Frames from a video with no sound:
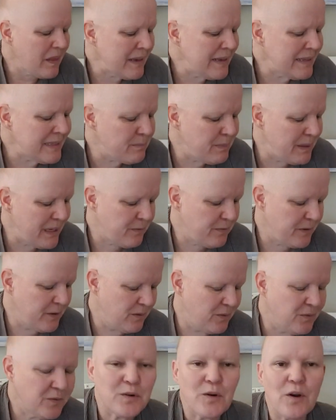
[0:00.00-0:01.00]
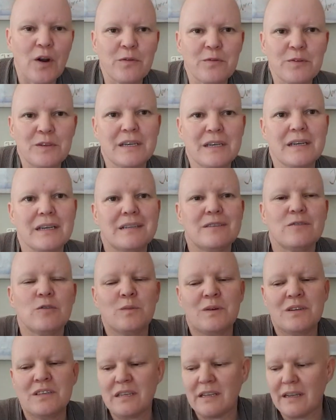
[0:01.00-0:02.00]
it's a big thing with crafting. It's
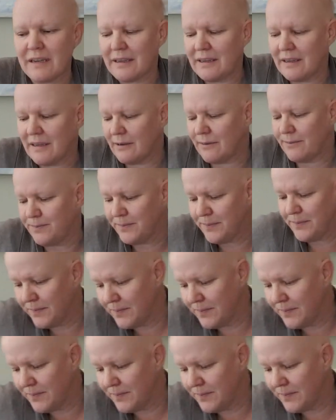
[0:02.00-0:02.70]
almost like a,